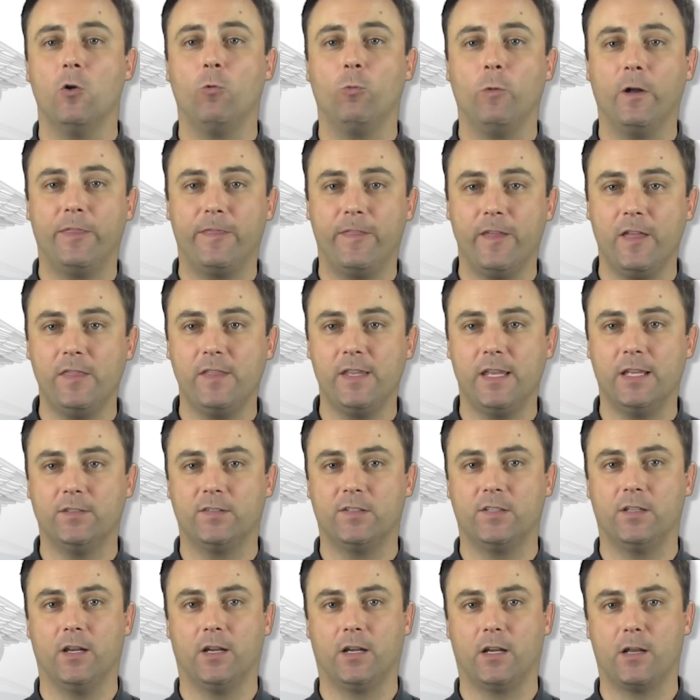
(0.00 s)
within the
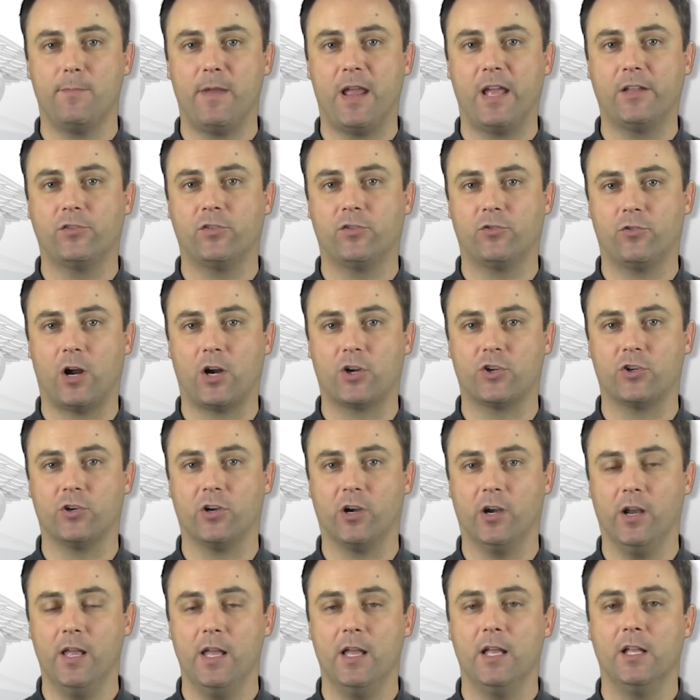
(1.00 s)
incident command
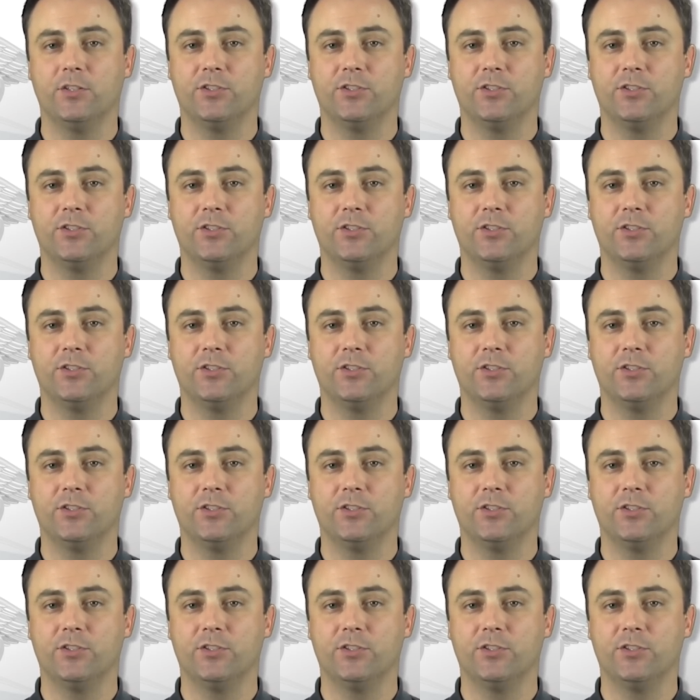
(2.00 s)
structure